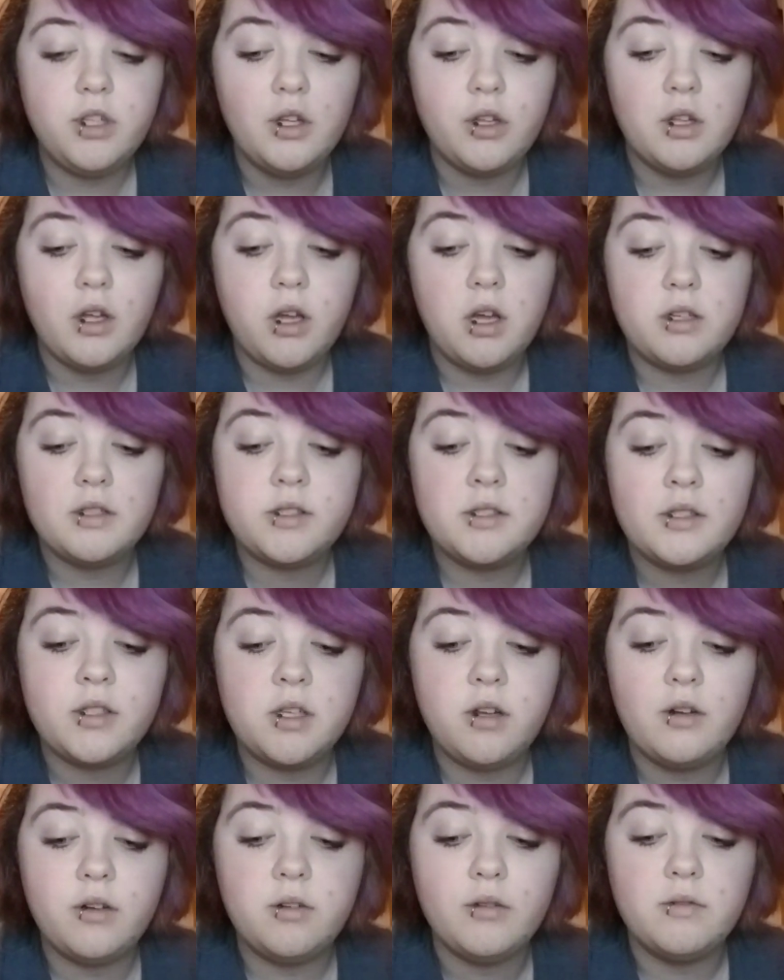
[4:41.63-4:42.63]
You'll
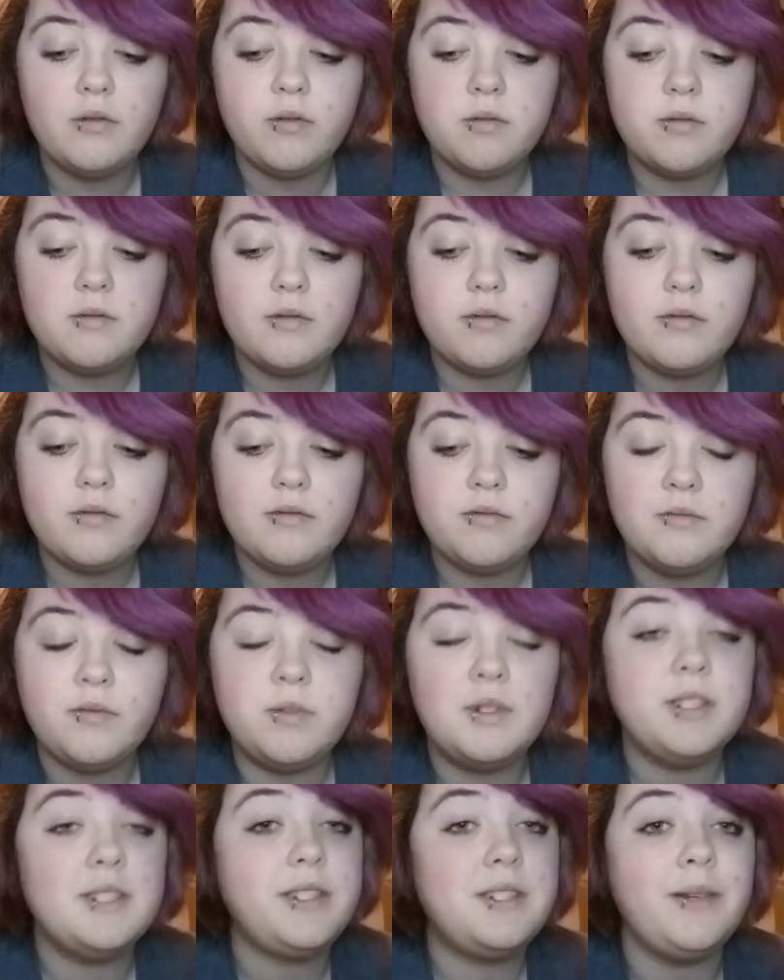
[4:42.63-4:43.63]
also
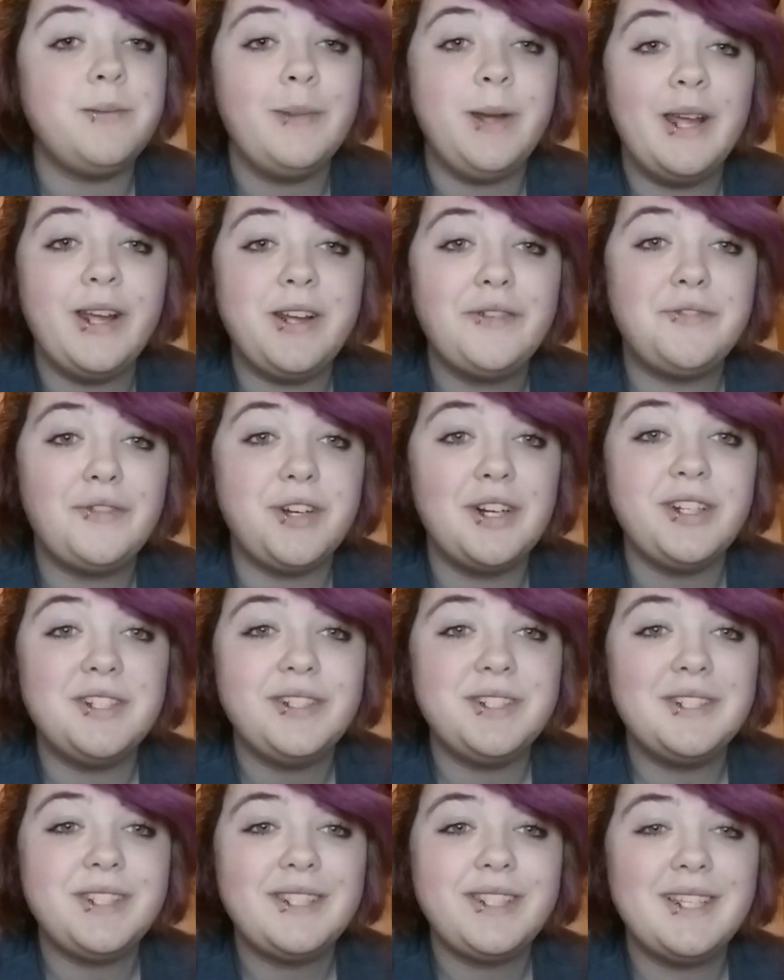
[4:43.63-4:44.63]
want to make
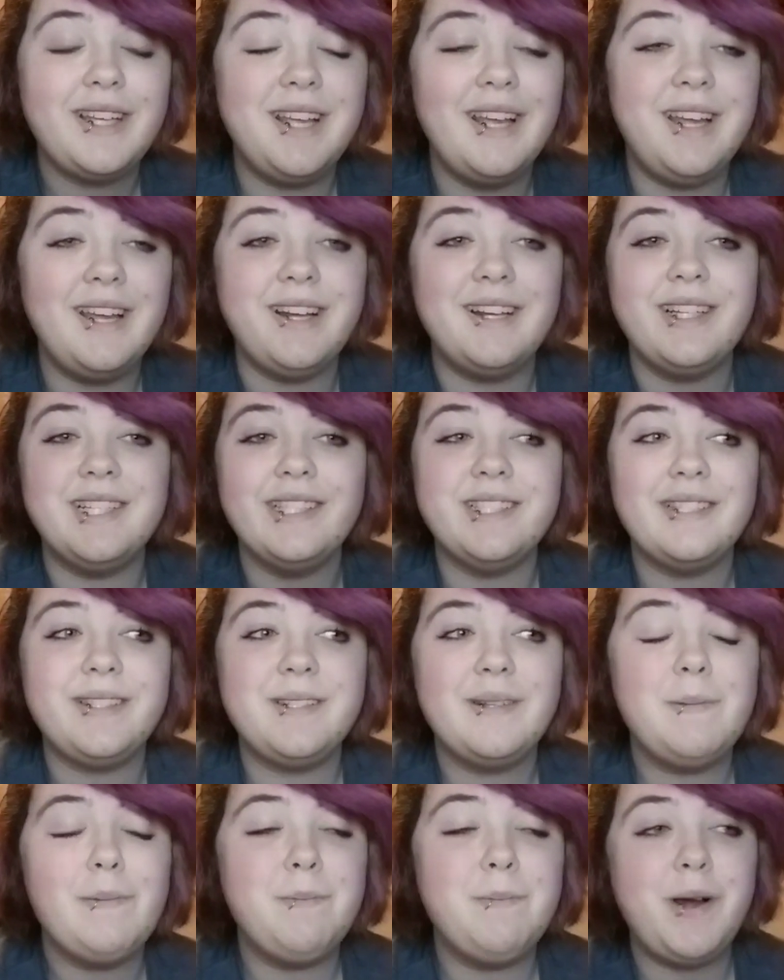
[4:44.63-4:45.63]
friends. And
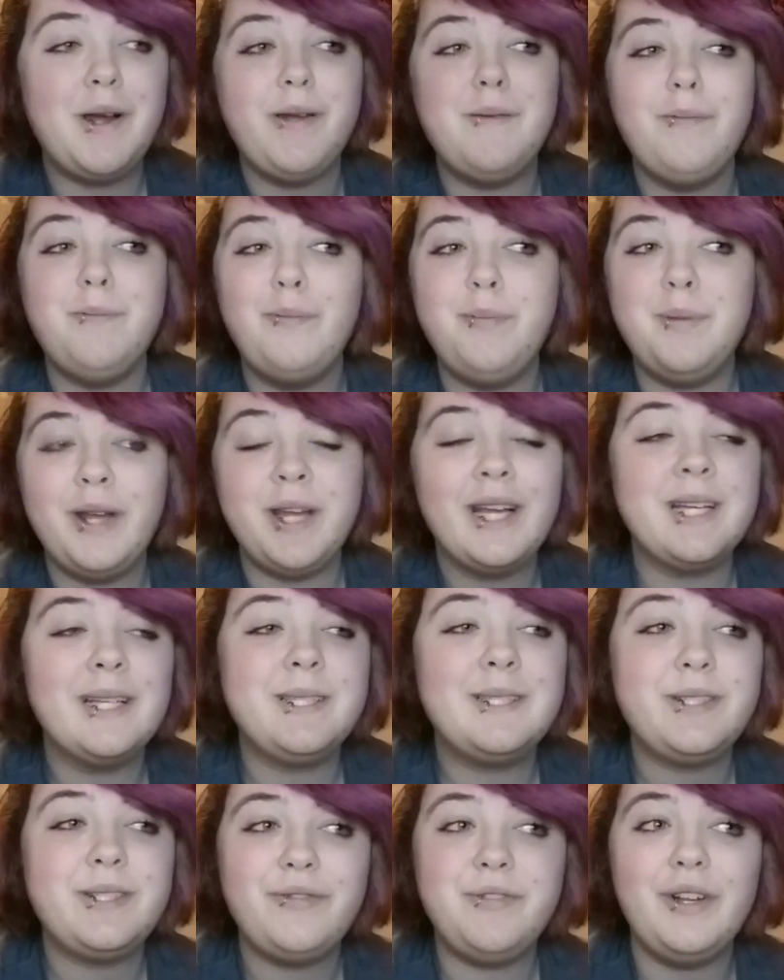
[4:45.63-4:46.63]
my
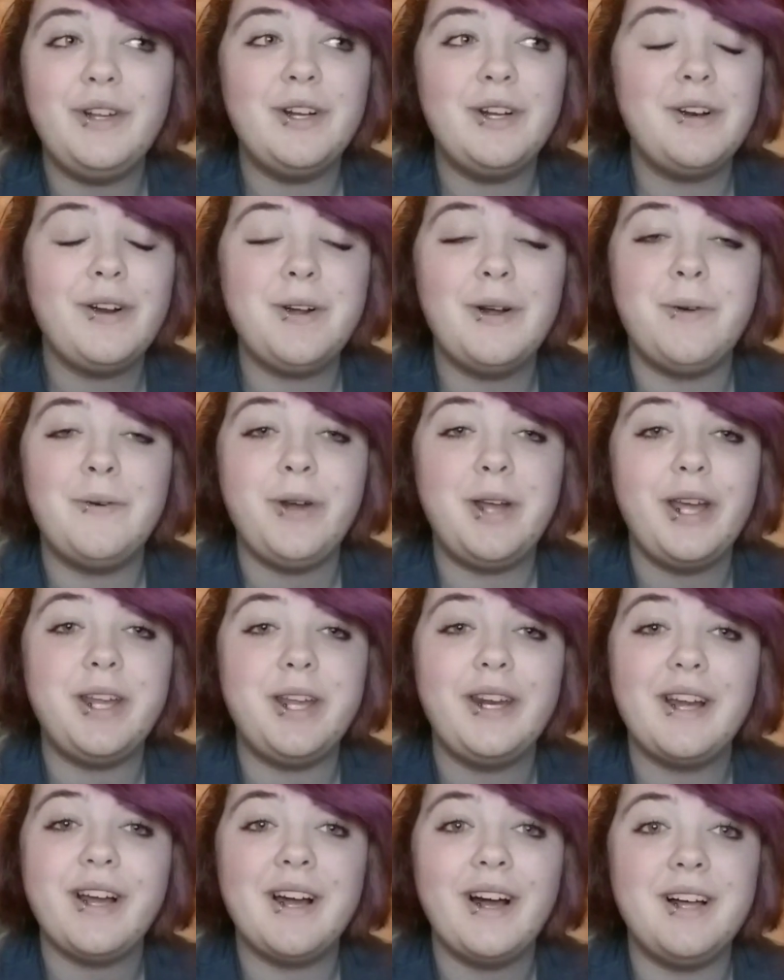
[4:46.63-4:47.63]
biggest fear going
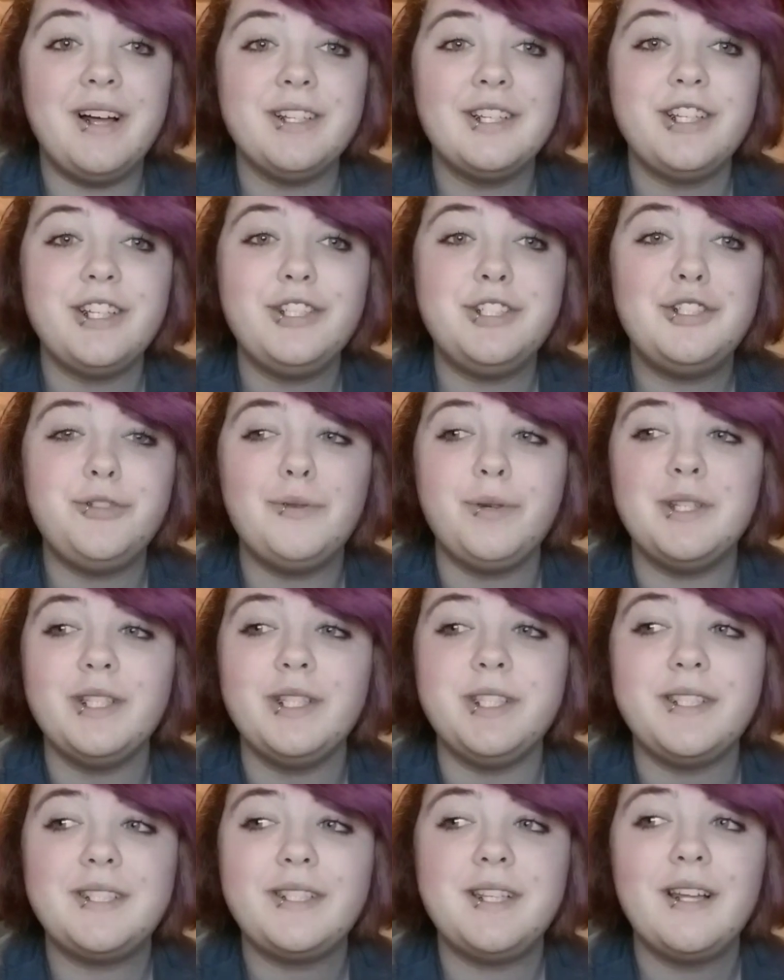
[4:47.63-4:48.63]
into college
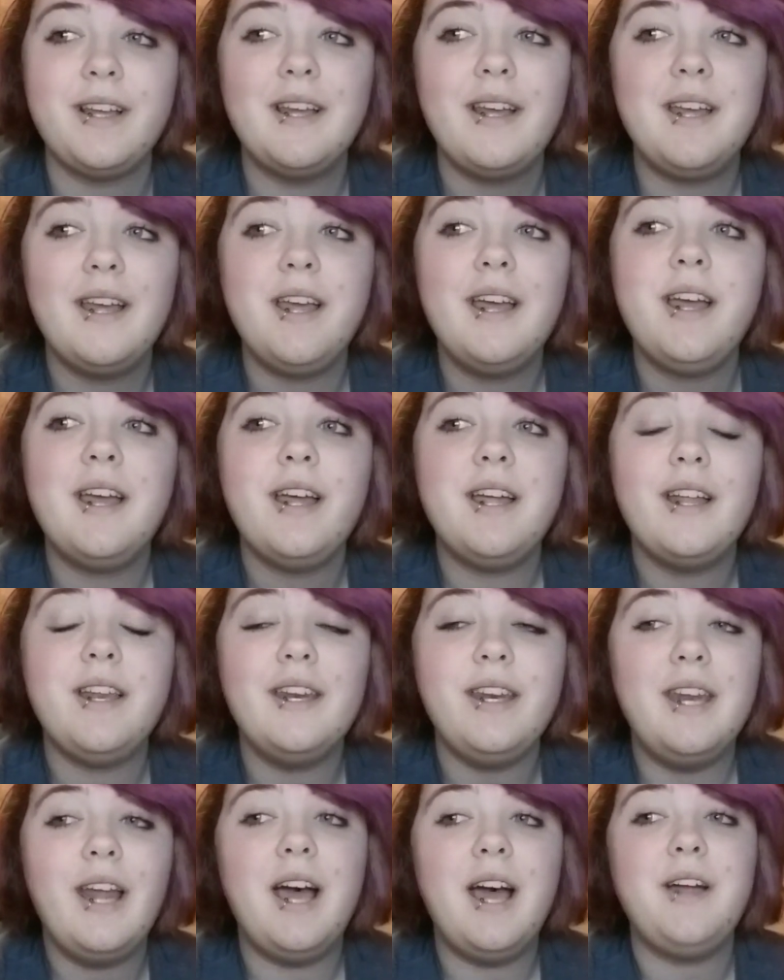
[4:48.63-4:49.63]
was
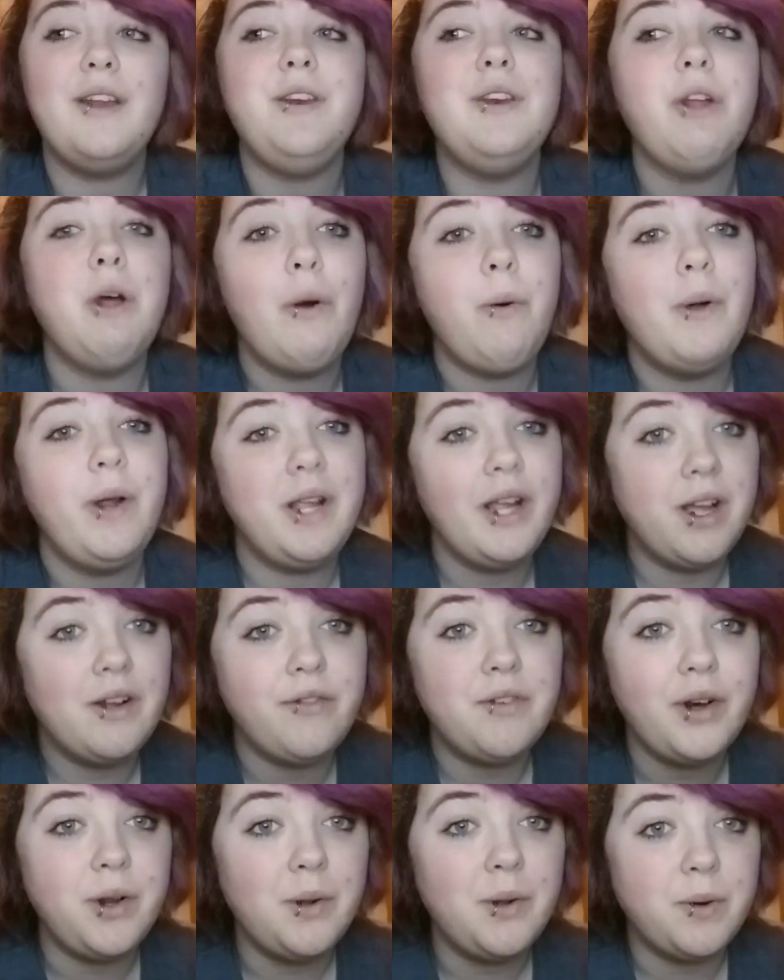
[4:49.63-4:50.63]
not knowing
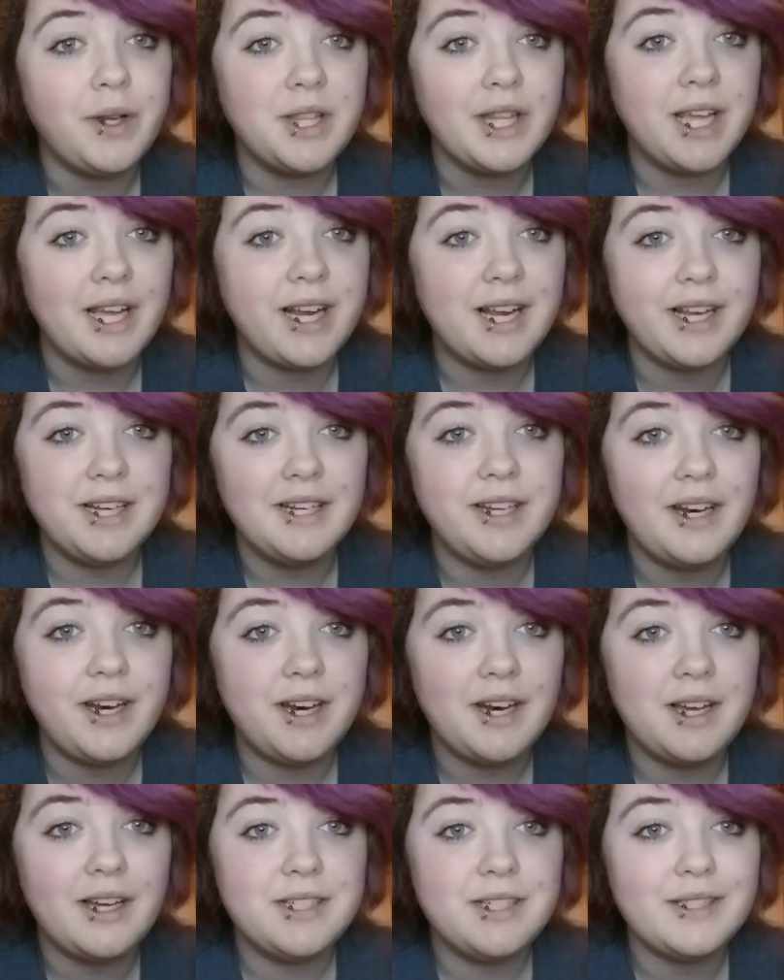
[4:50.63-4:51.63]
everyone like I did
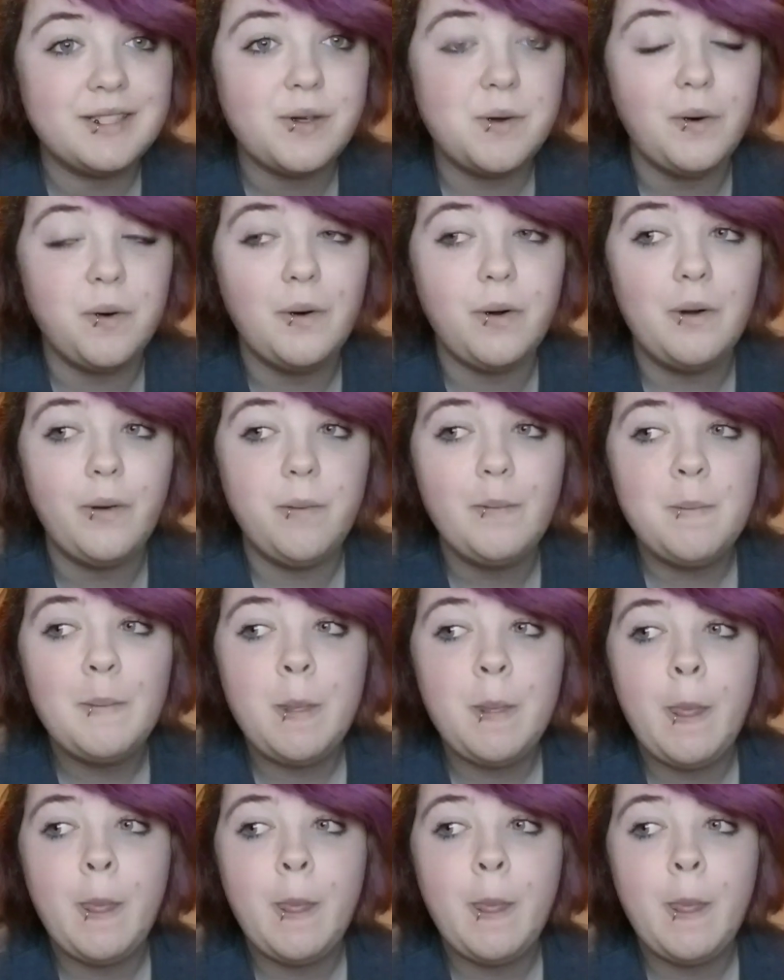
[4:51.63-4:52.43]
in high school.